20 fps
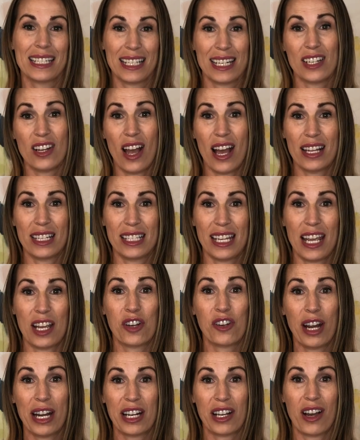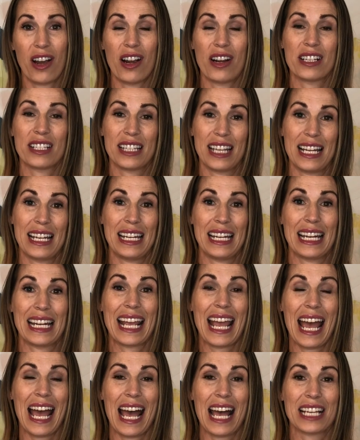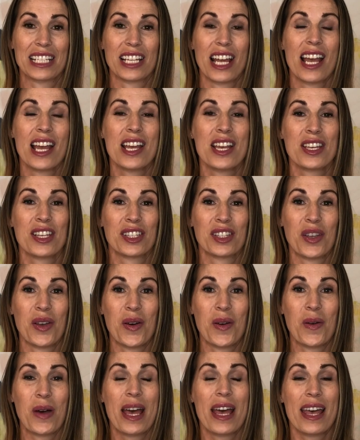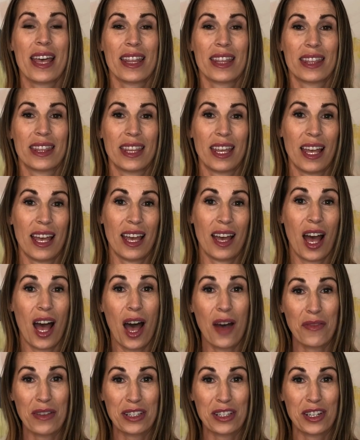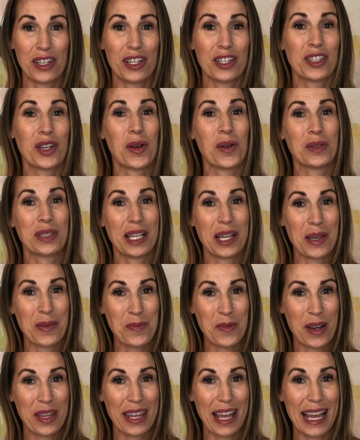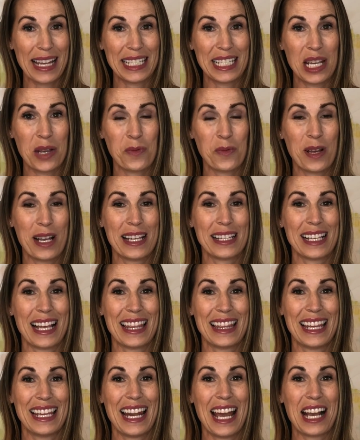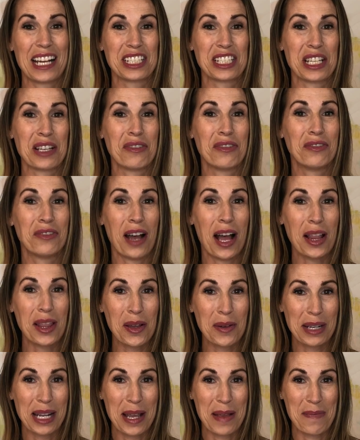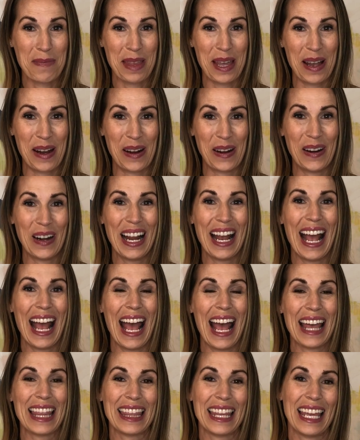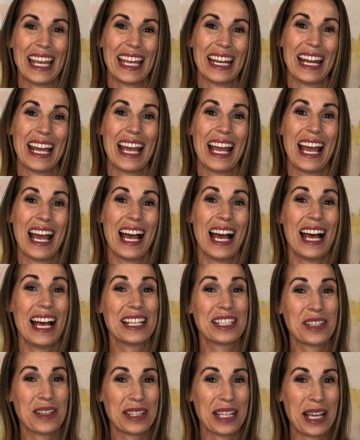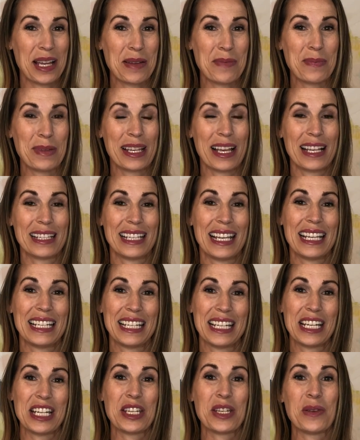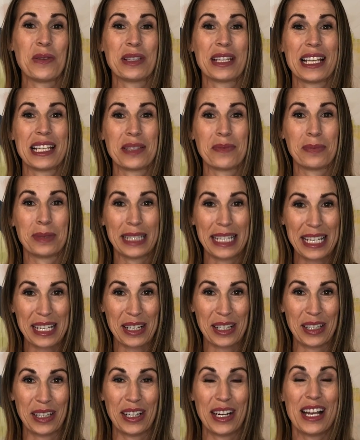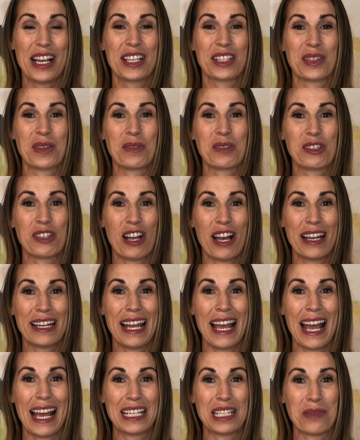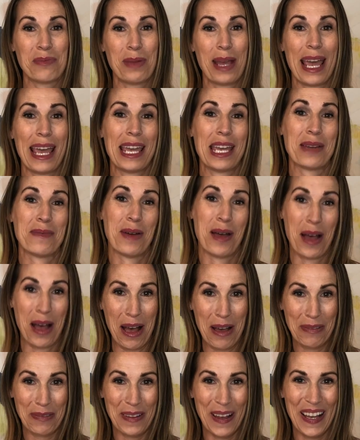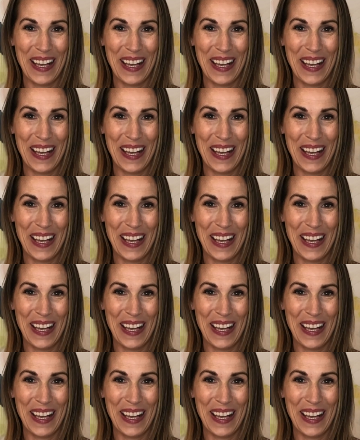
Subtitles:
did not take credit cards, they needed cash. So the officer told him where the ATM was and then actually followed him there and then hustled him because he didn't use his blinker. So John had to pay him off.